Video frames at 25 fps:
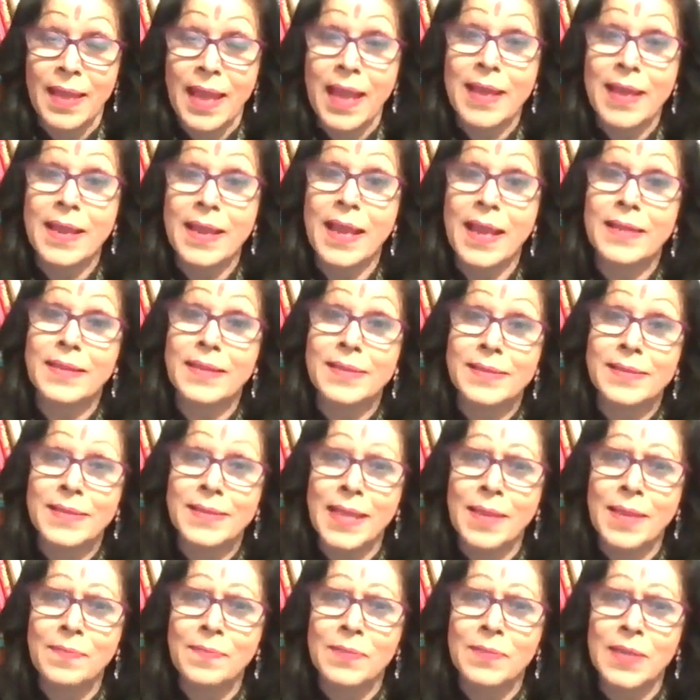And at the
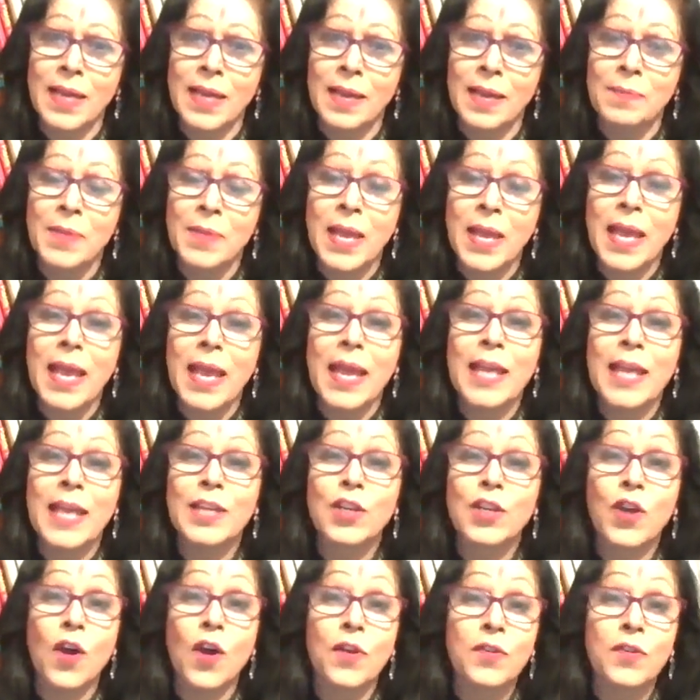same time,
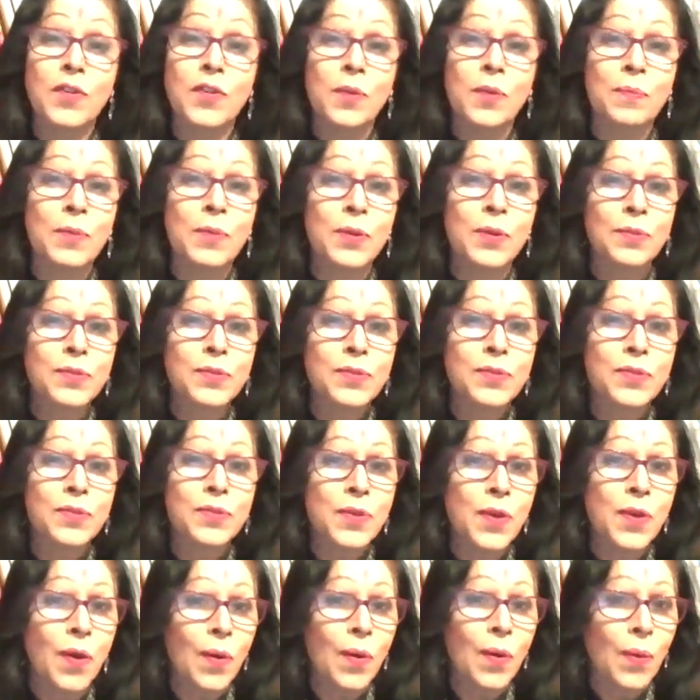it contributes to
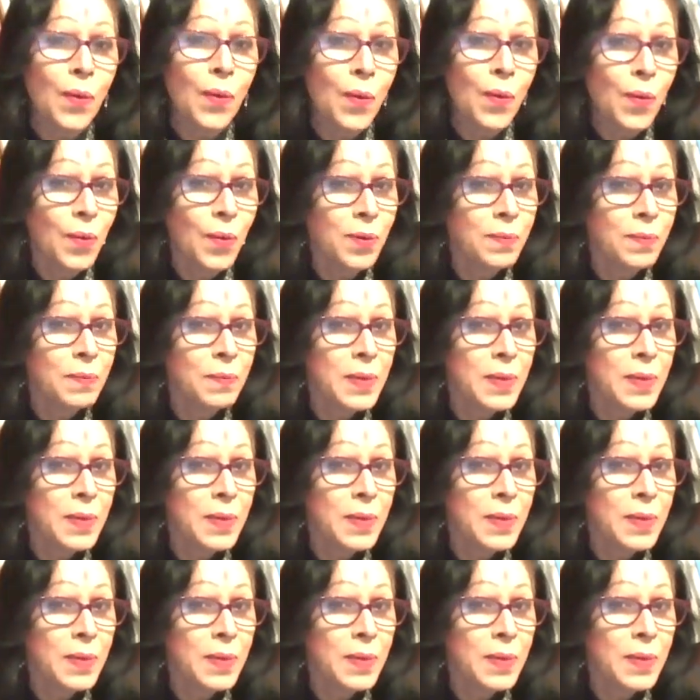your own